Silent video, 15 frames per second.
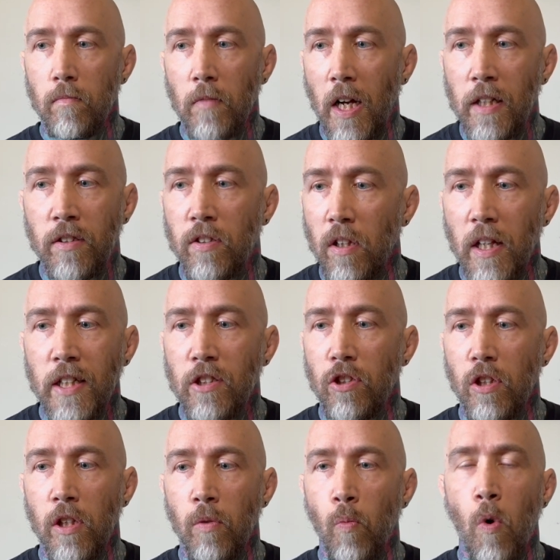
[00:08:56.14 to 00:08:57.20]

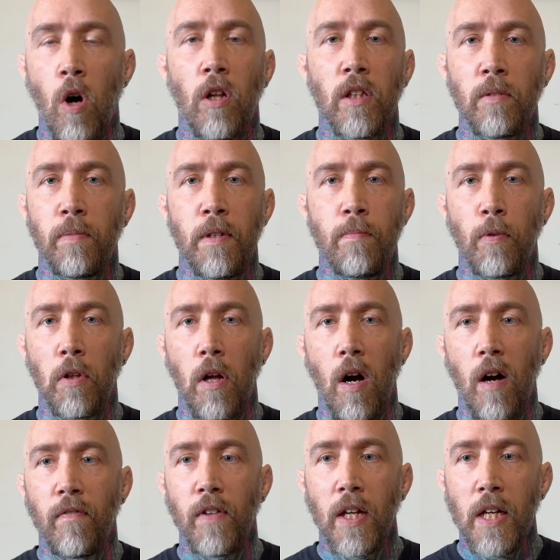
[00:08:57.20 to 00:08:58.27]
isolation and walling people
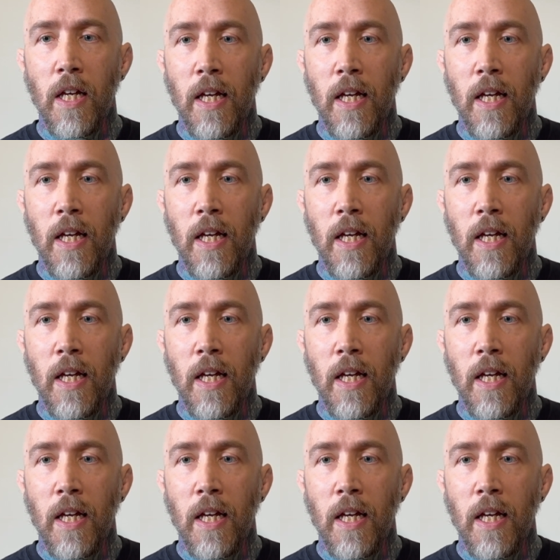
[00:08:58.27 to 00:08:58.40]
off.